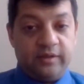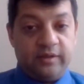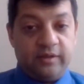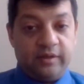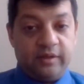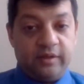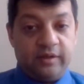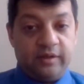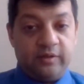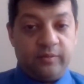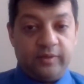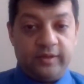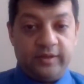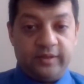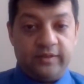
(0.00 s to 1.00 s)

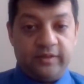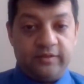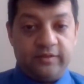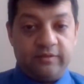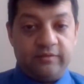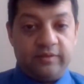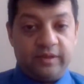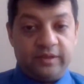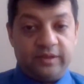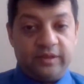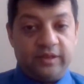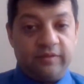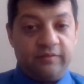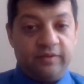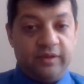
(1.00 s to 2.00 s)
otherwise is not
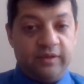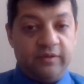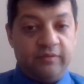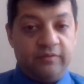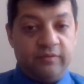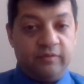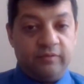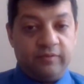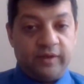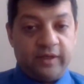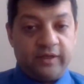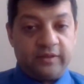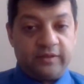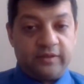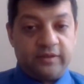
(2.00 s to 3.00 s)
actually giving you the full
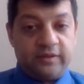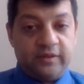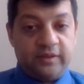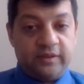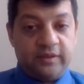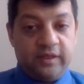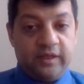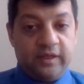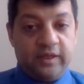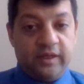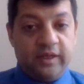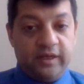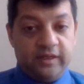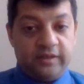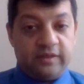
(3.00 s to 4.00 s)
facts.
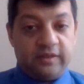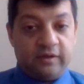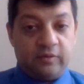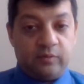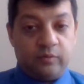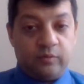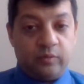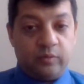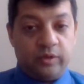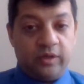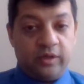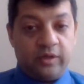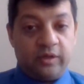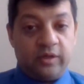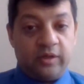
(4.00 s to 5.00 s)
It is hard work,
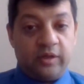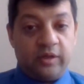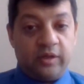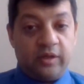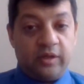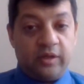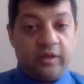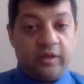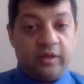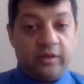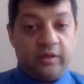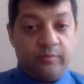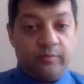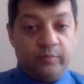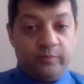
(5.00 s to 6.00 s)
but it's
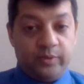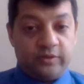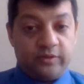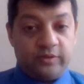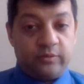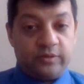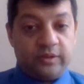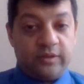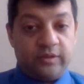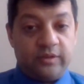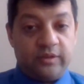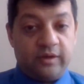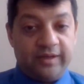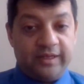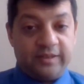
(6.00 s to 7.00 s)
also the
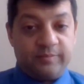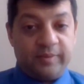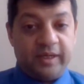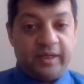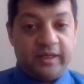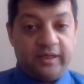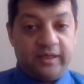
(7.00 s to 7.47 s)
highest paid.